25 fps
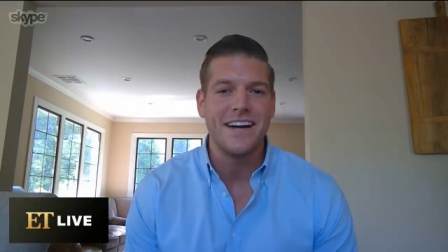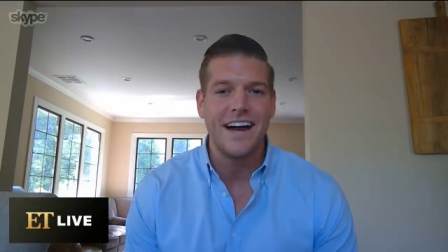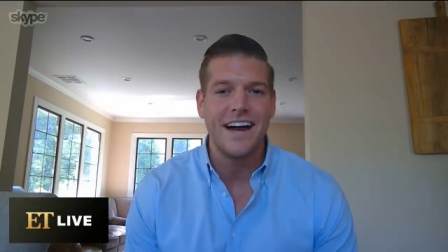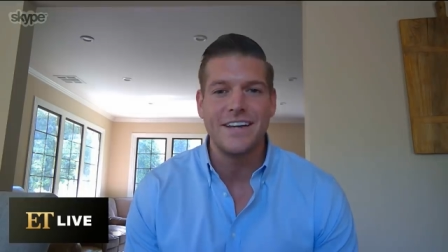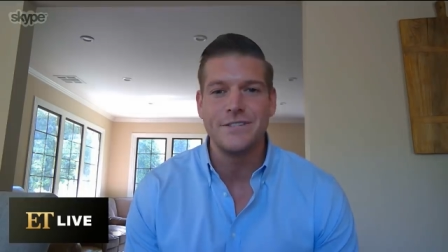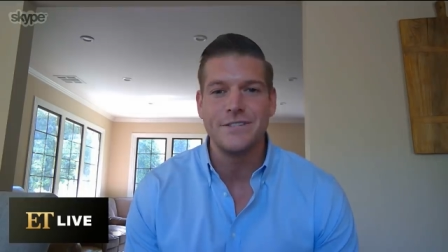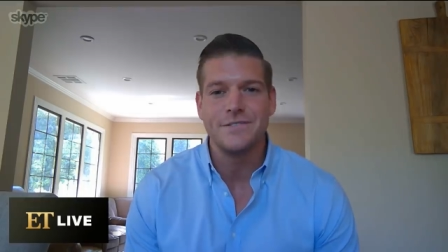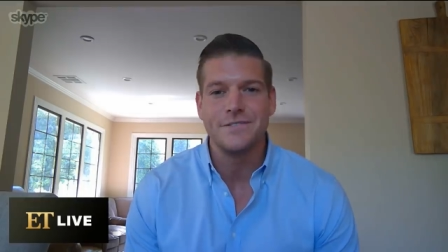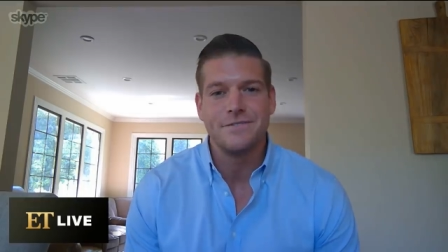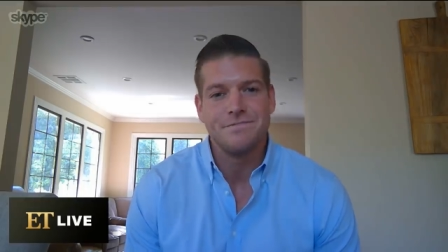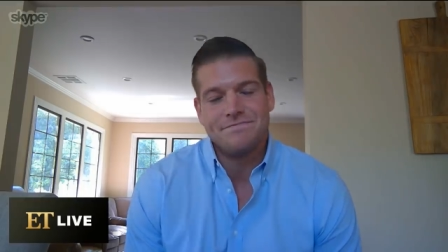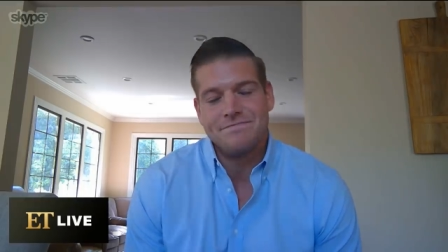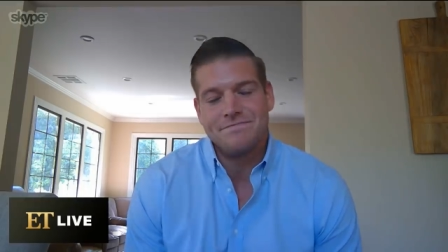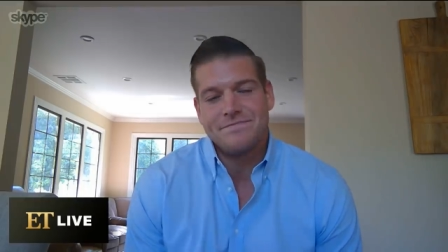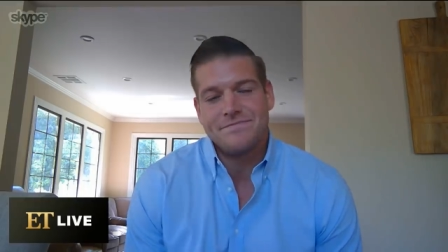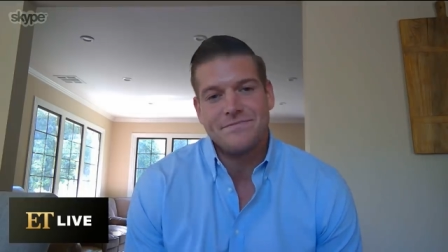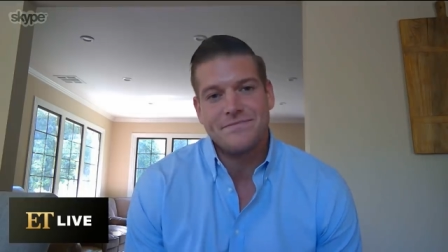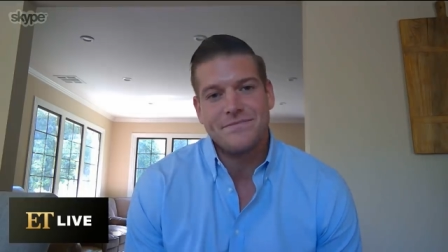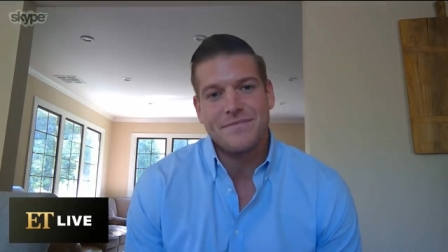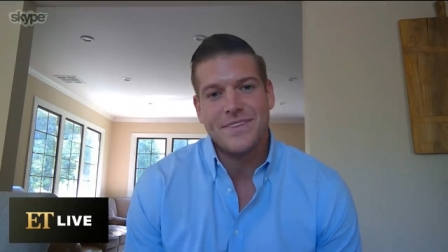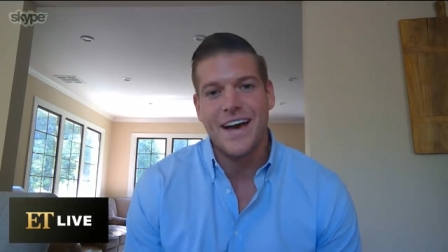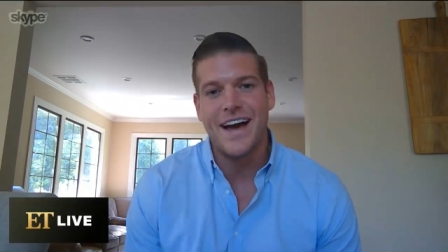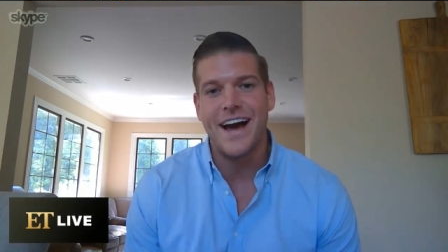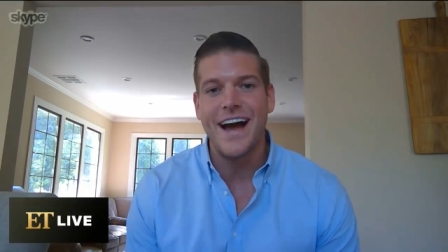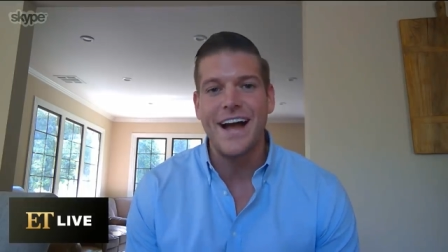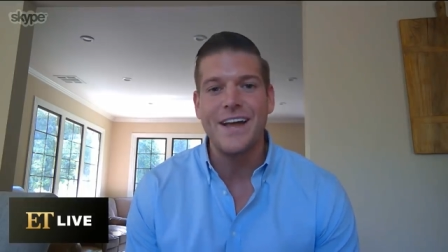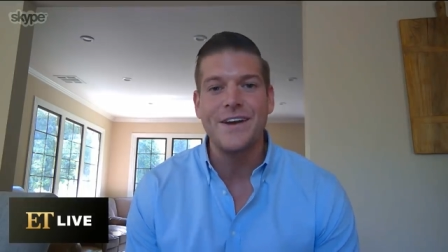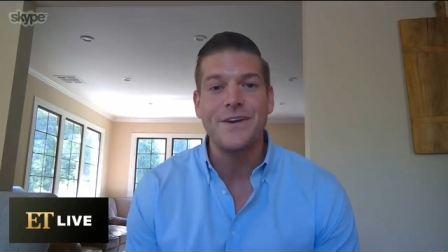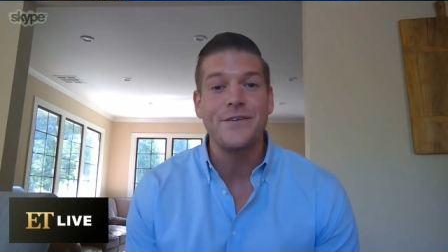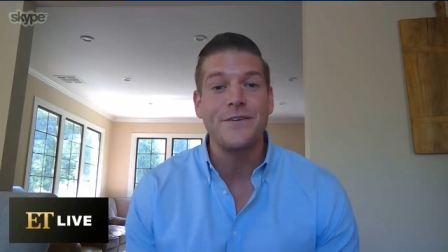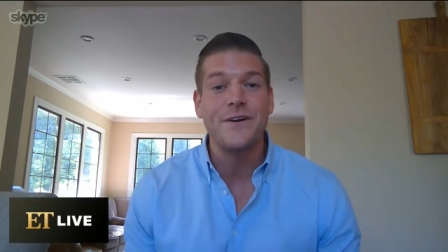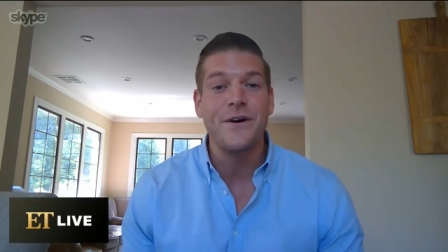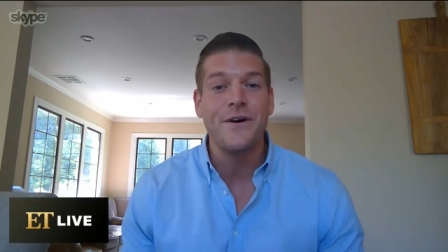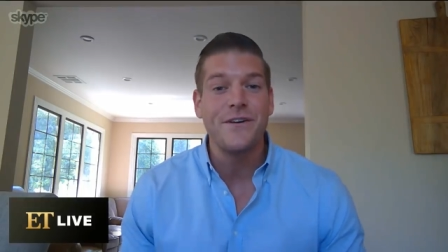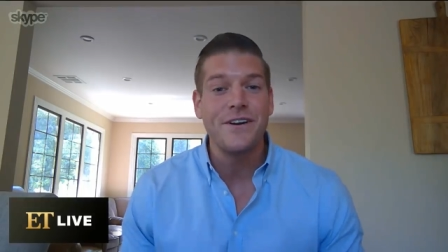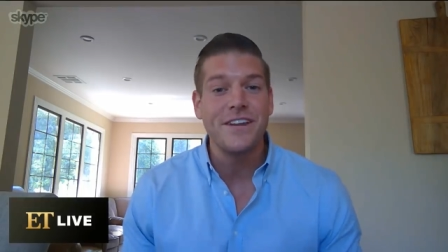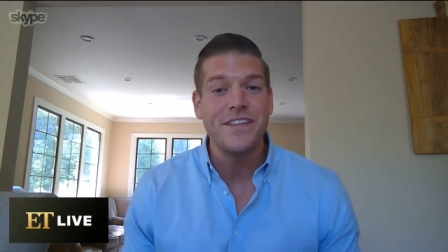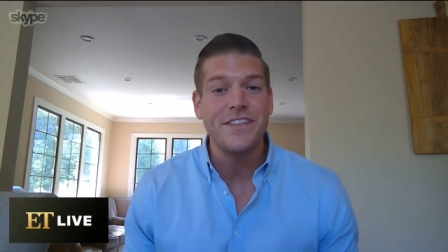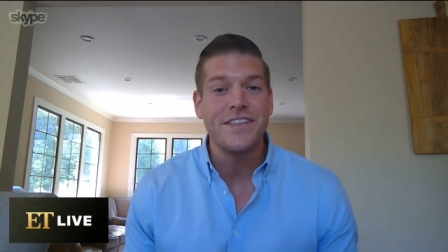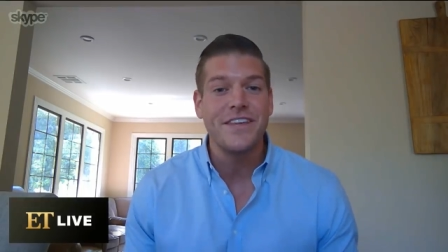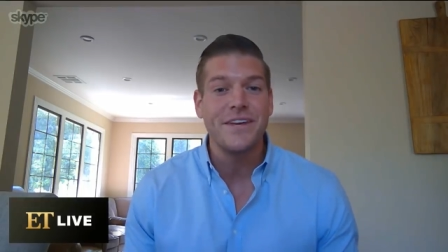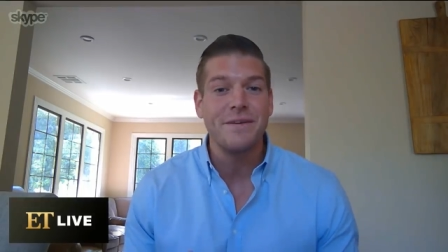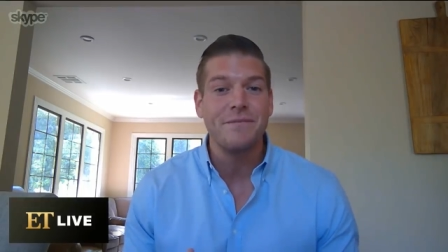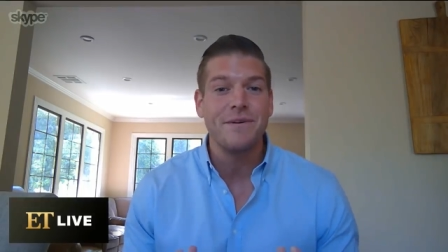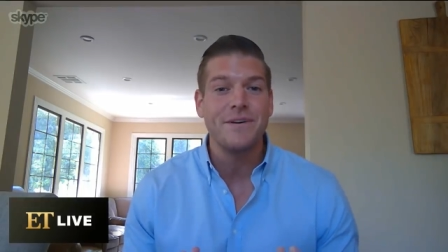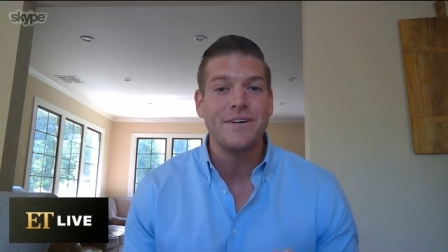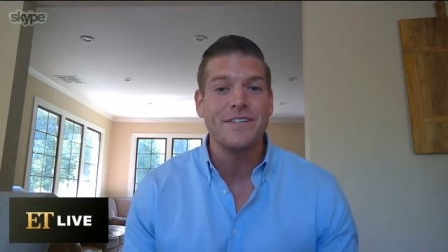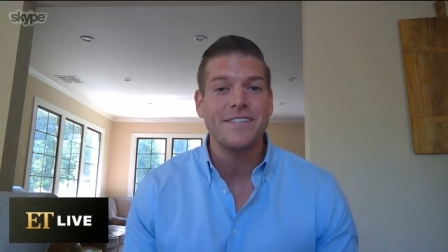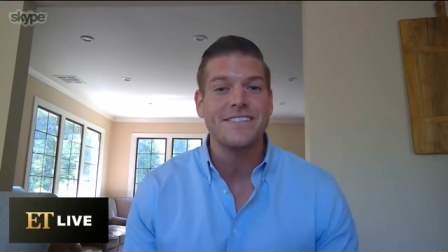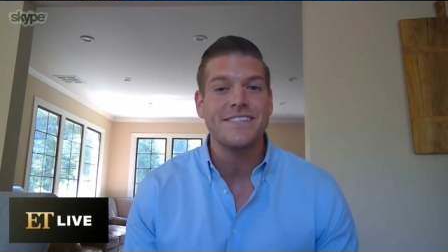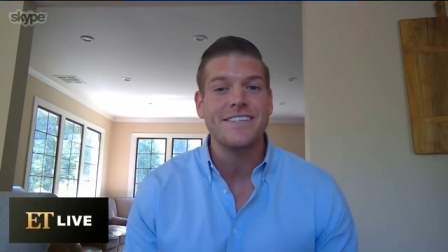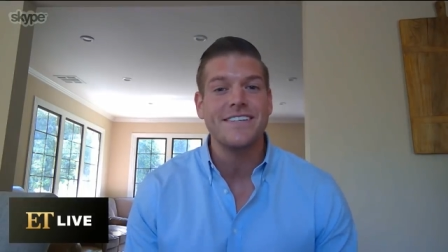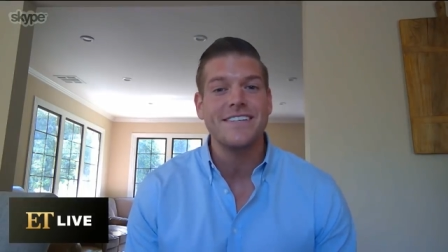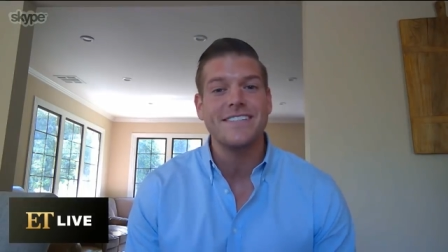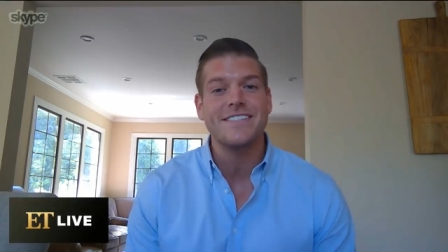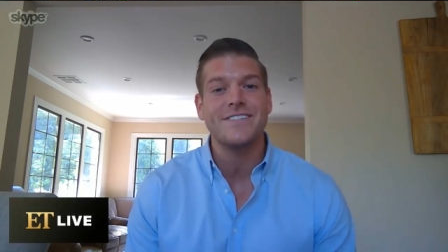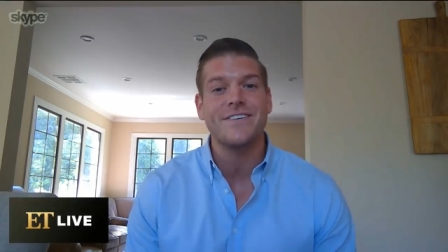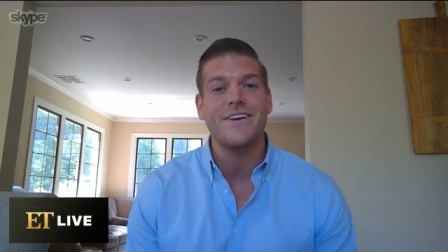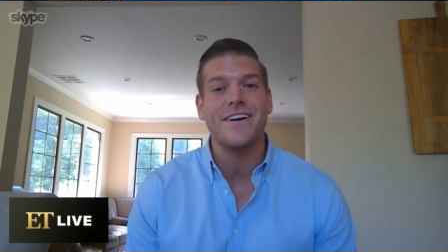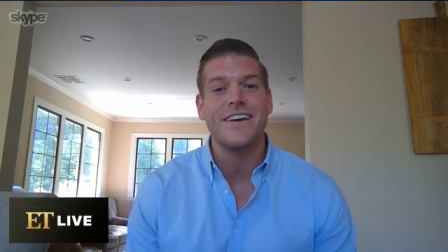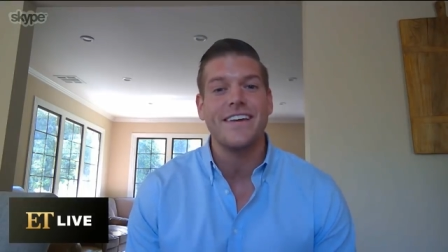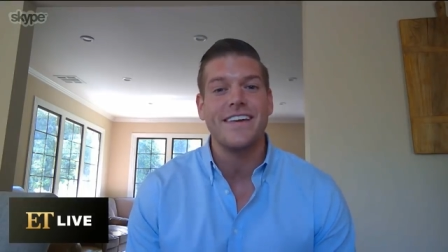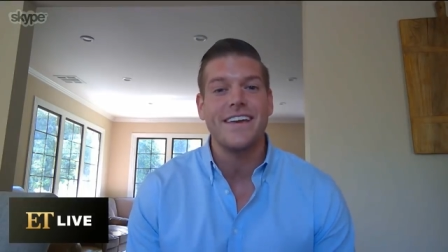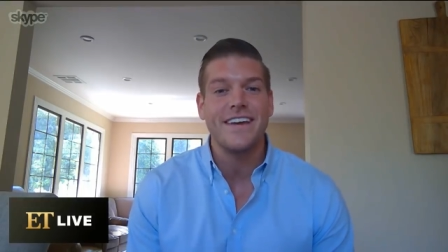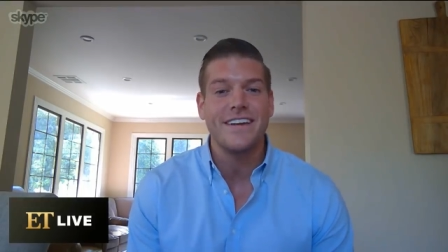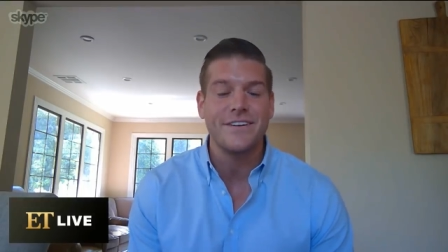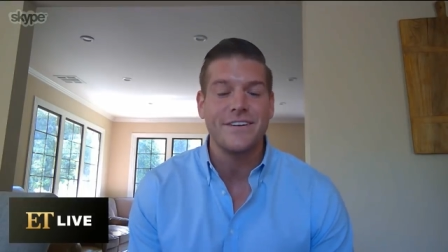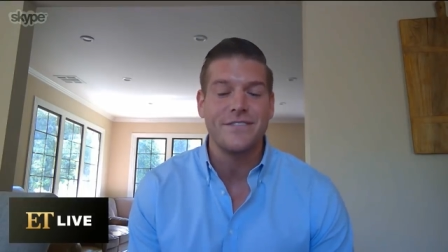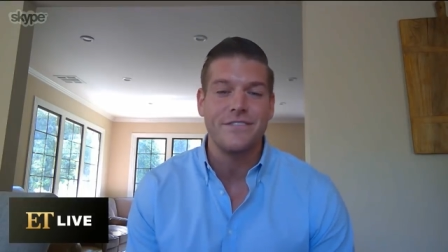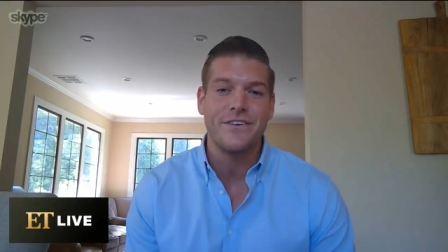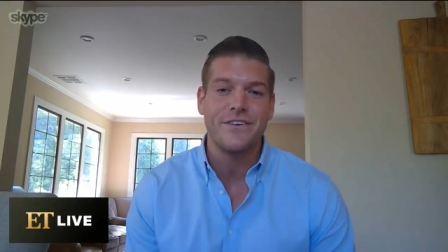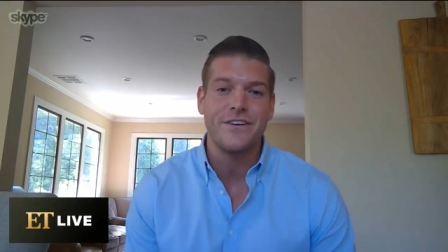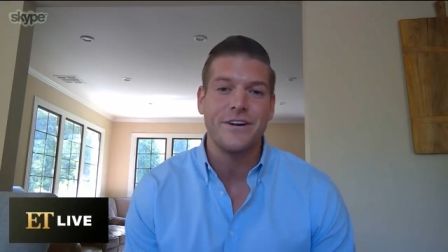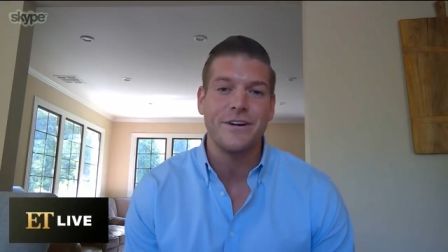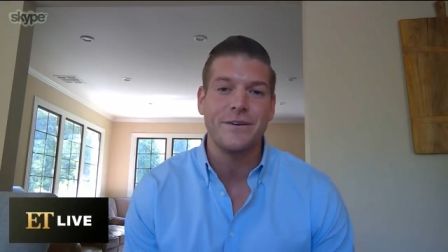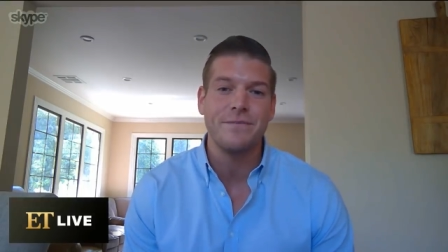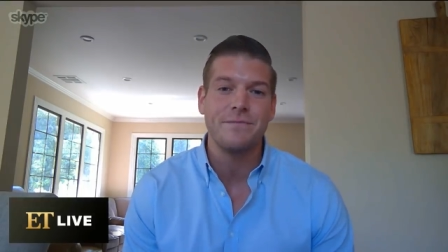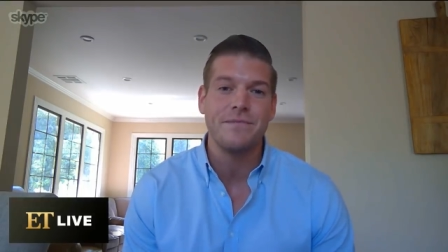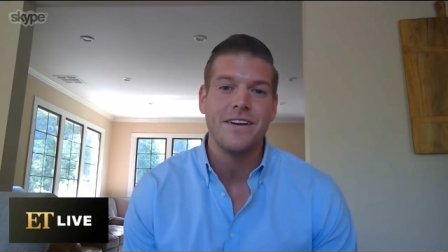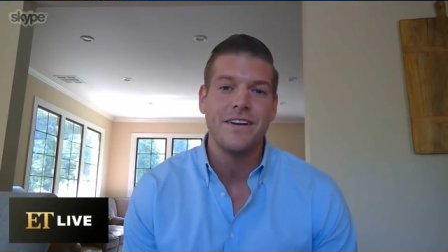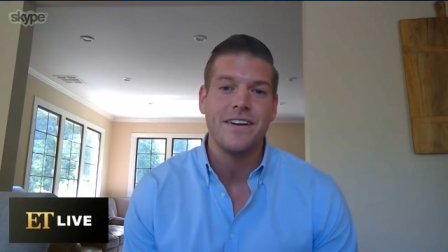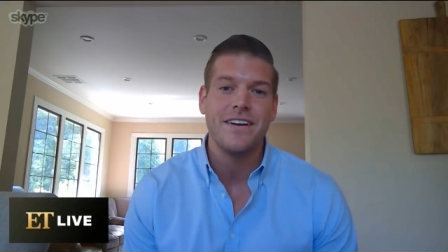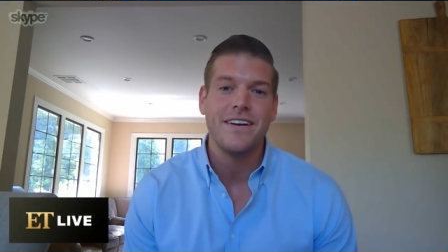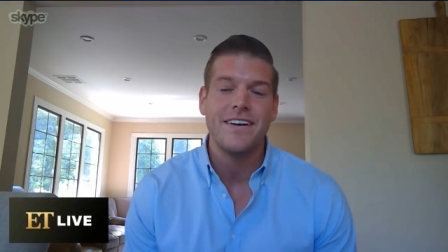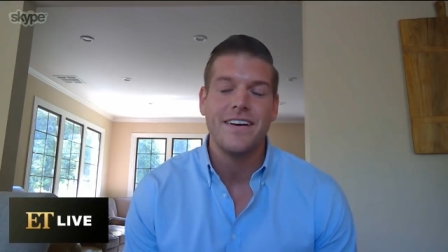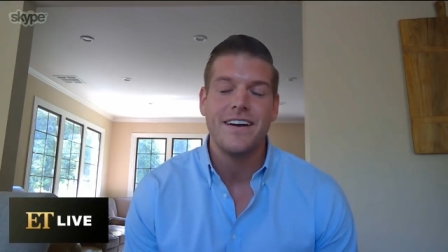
I don't, I don't know anything personally, so I can't confirm.